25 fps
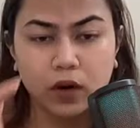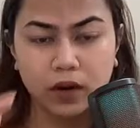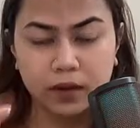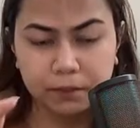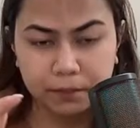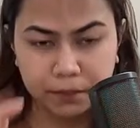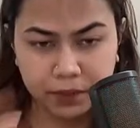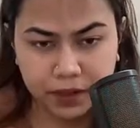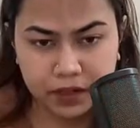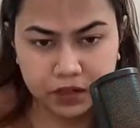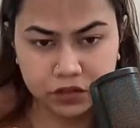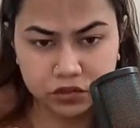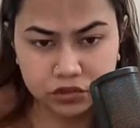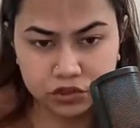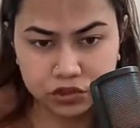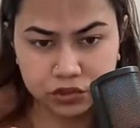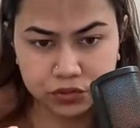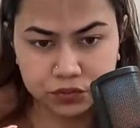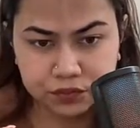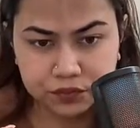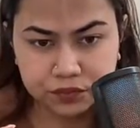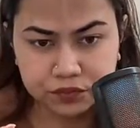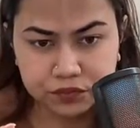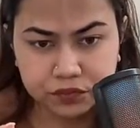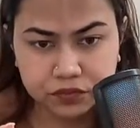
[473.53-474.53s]
page
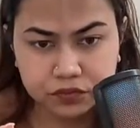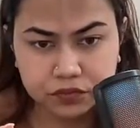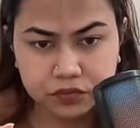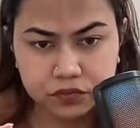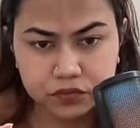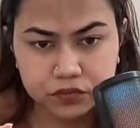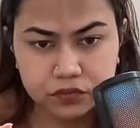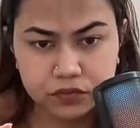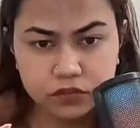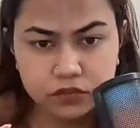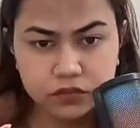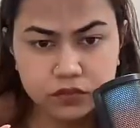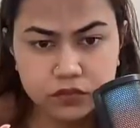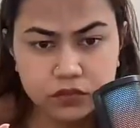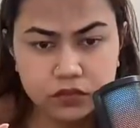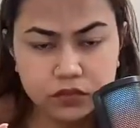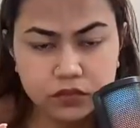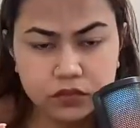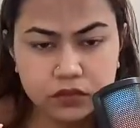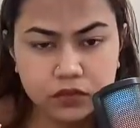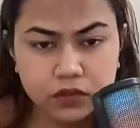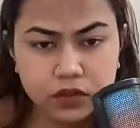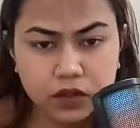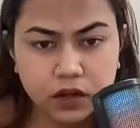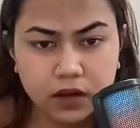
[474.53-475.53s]

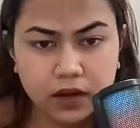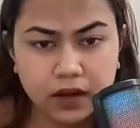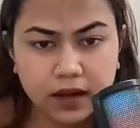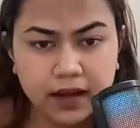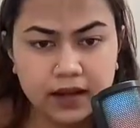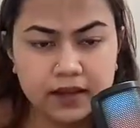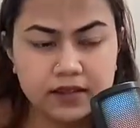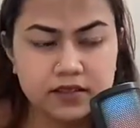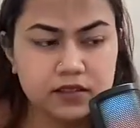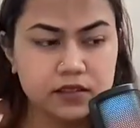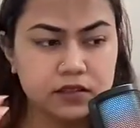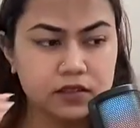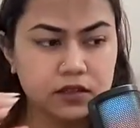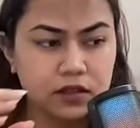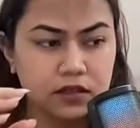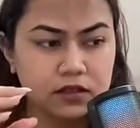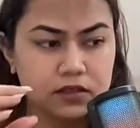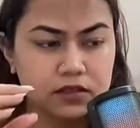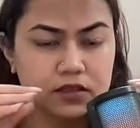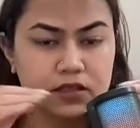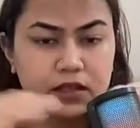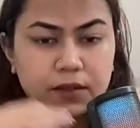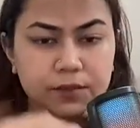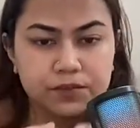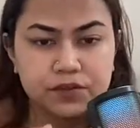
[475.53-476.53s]
as a
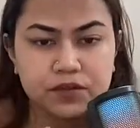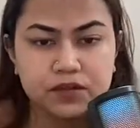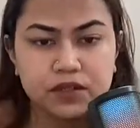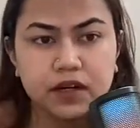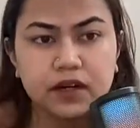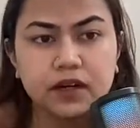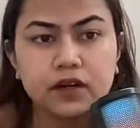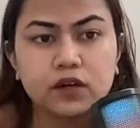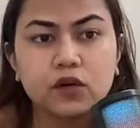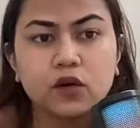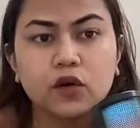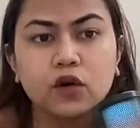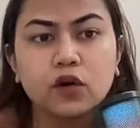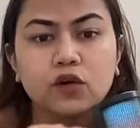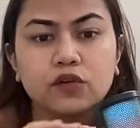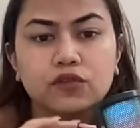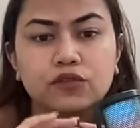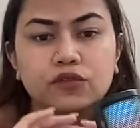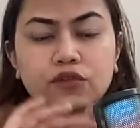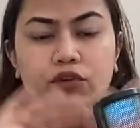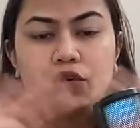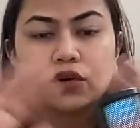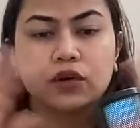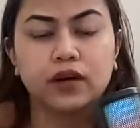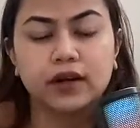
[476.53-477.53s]
subset of
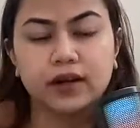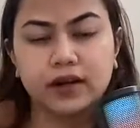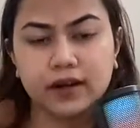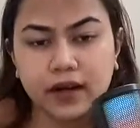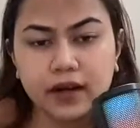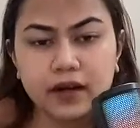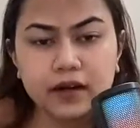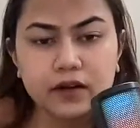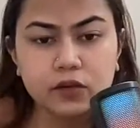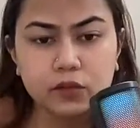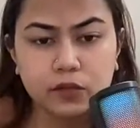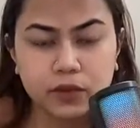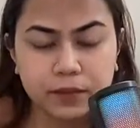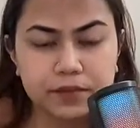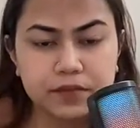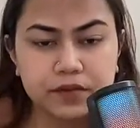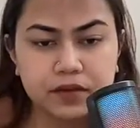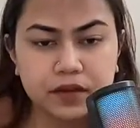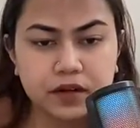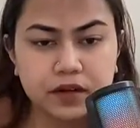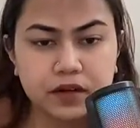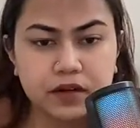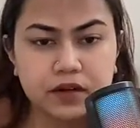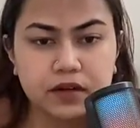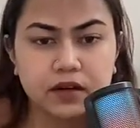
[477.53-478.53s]
your entire
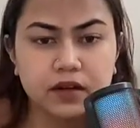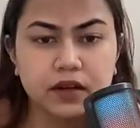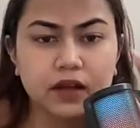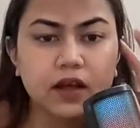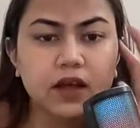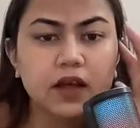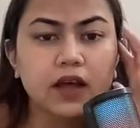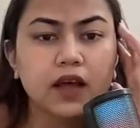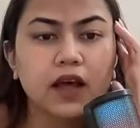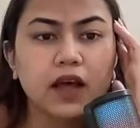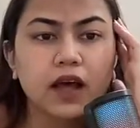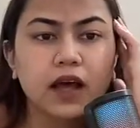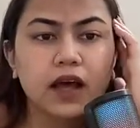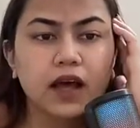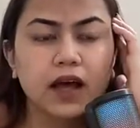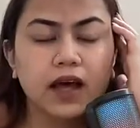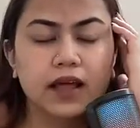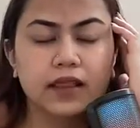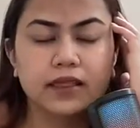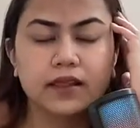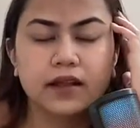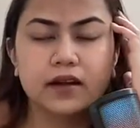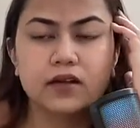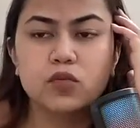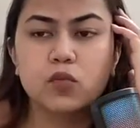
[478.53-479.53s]
website. And
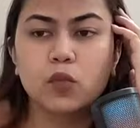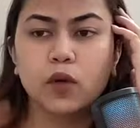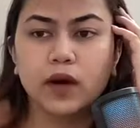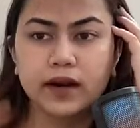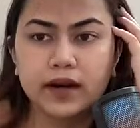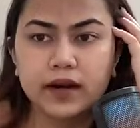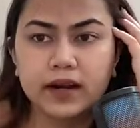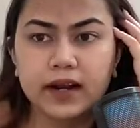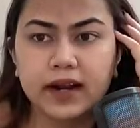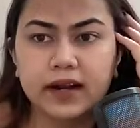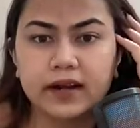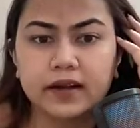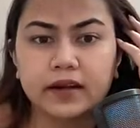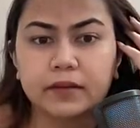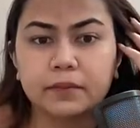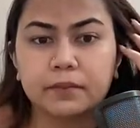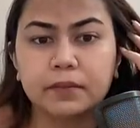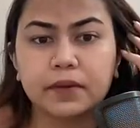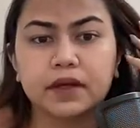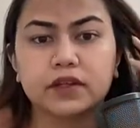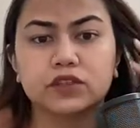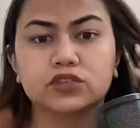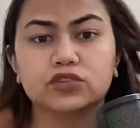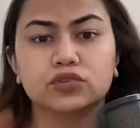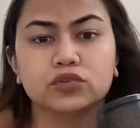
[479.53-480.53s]
that one landing
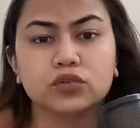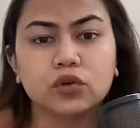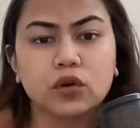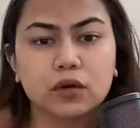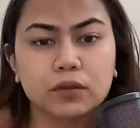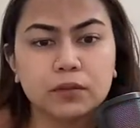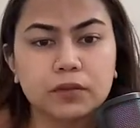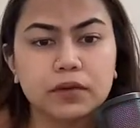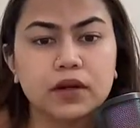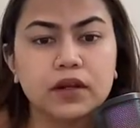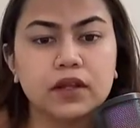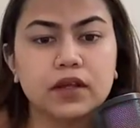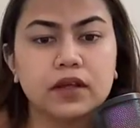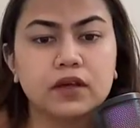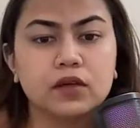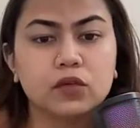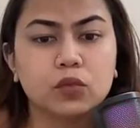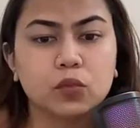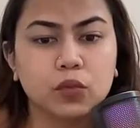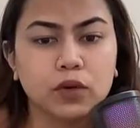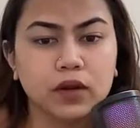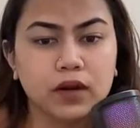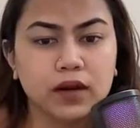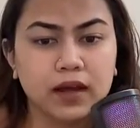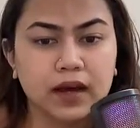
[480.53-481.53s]
page normally
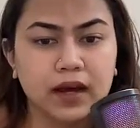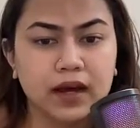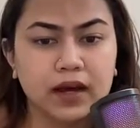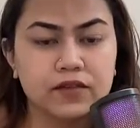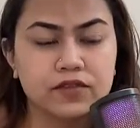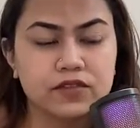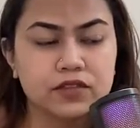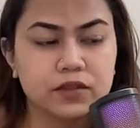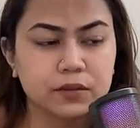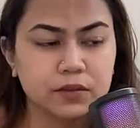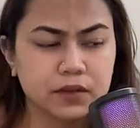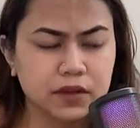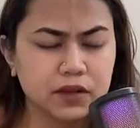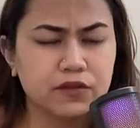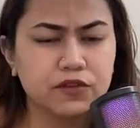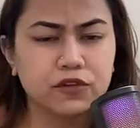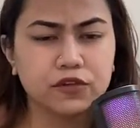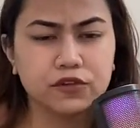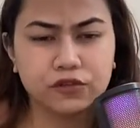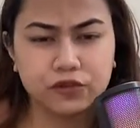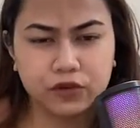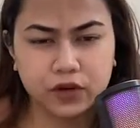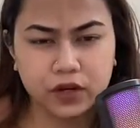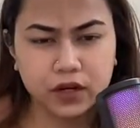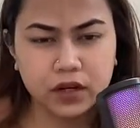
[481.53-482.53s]
will have something for
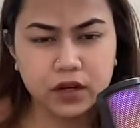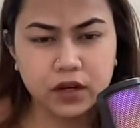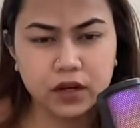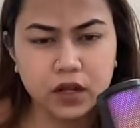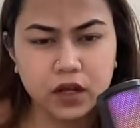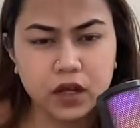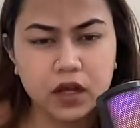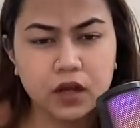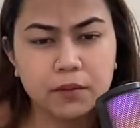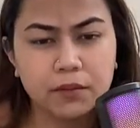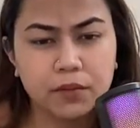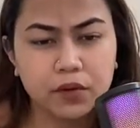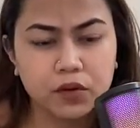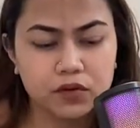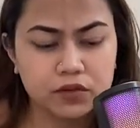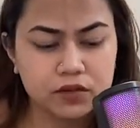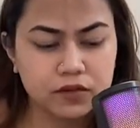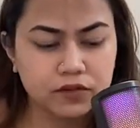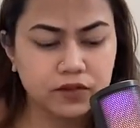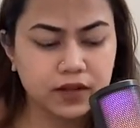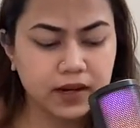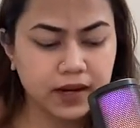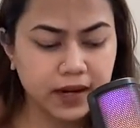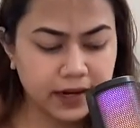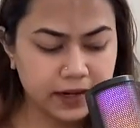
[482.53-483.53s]
free, because if
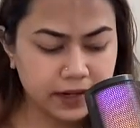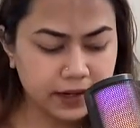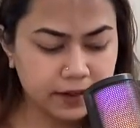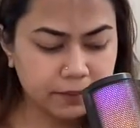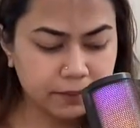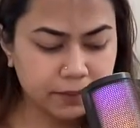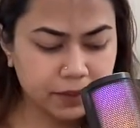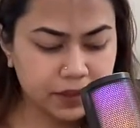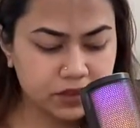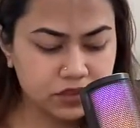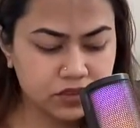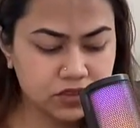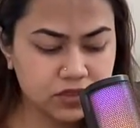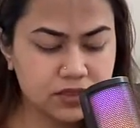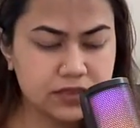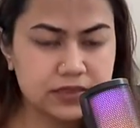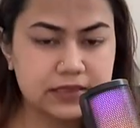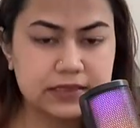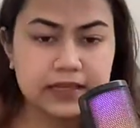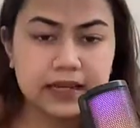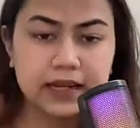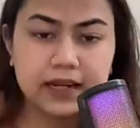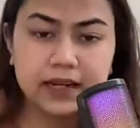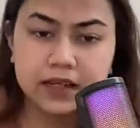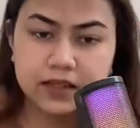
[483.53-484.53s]
the landing page is
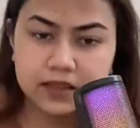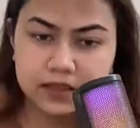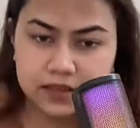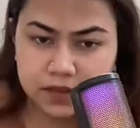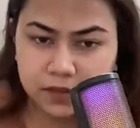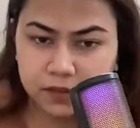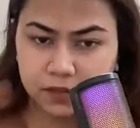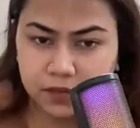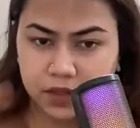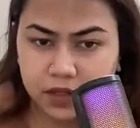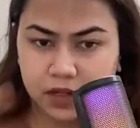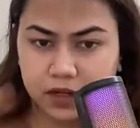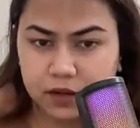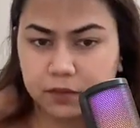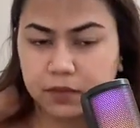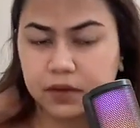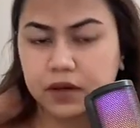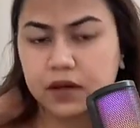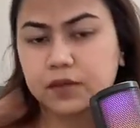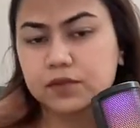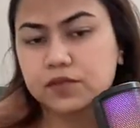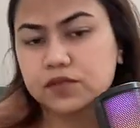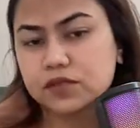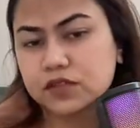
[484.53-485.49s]
selling something, it becomes